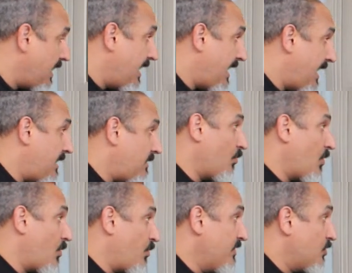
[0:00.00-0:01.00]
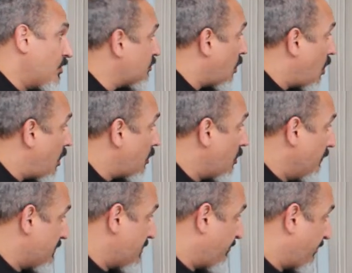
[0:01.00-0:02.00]
And we looked all
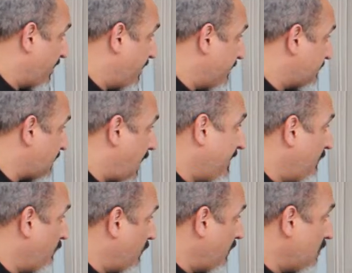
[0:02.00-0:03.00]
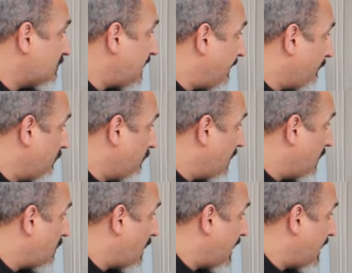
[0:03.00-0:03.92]
over the place. I mean, we looked everywhere.